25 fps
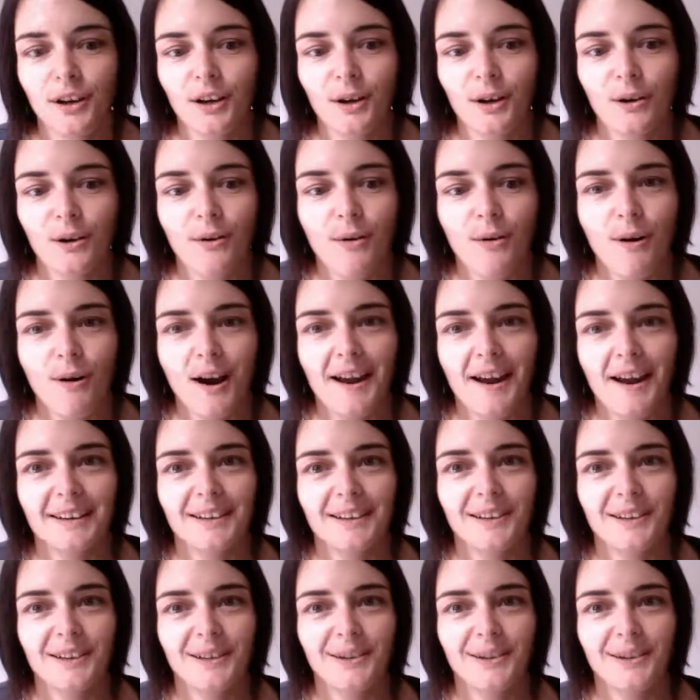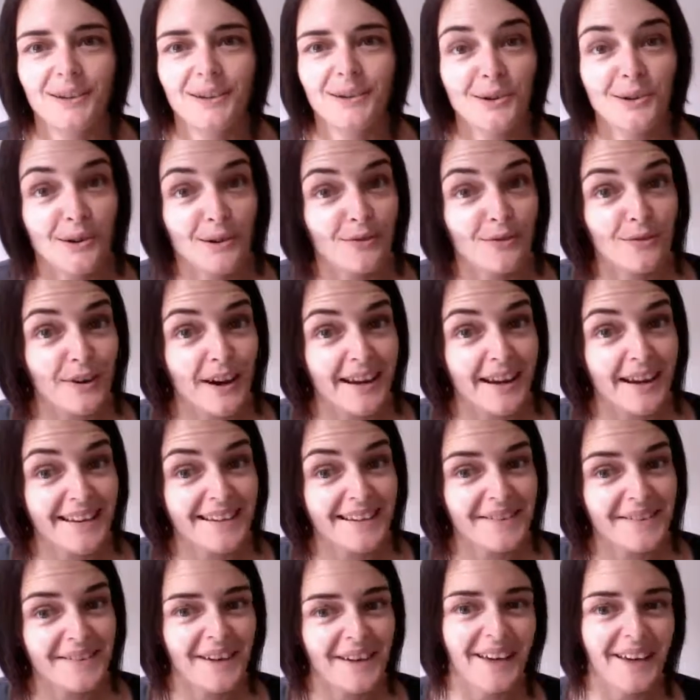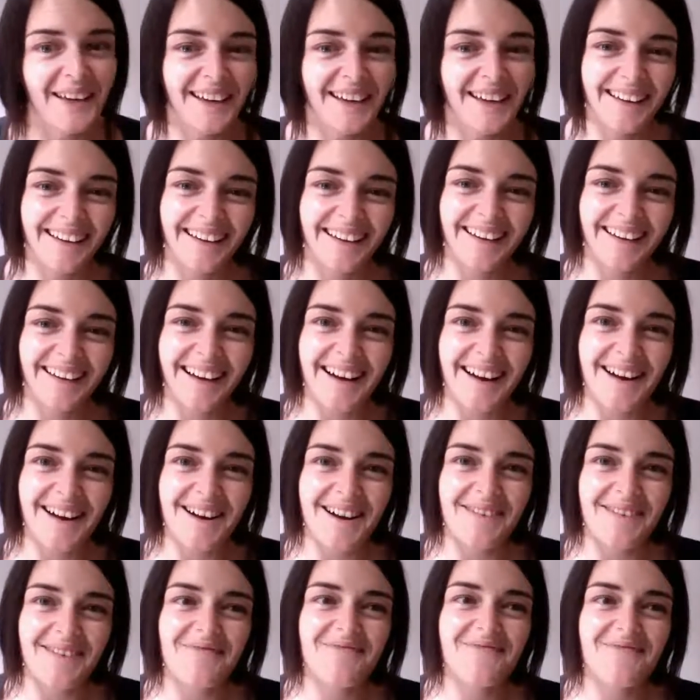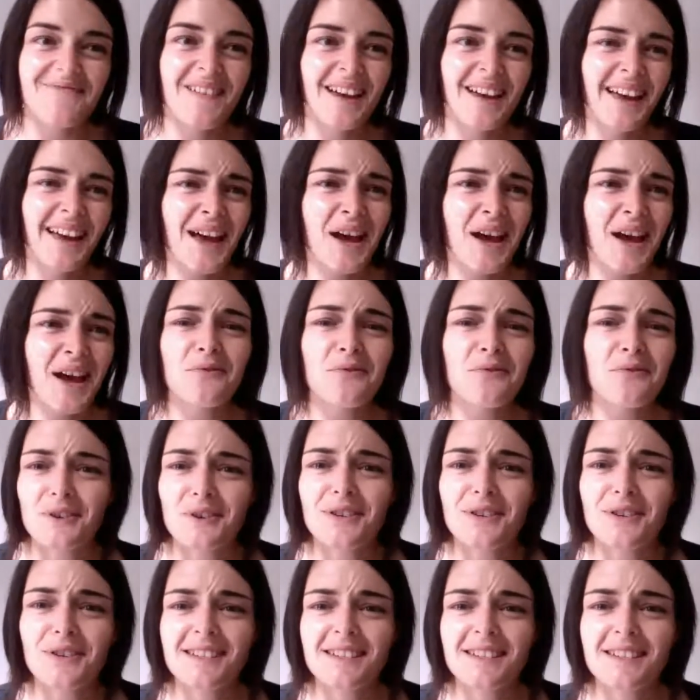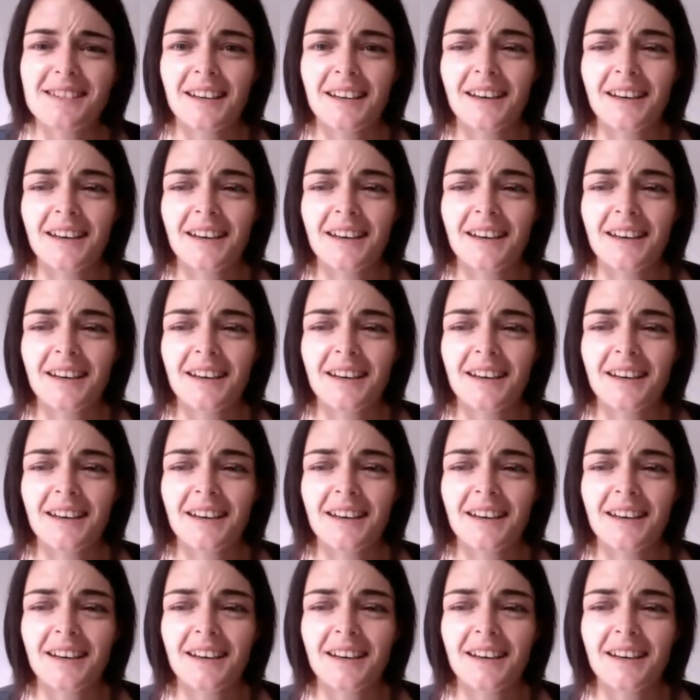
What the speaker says: quite nerve-wracking at first.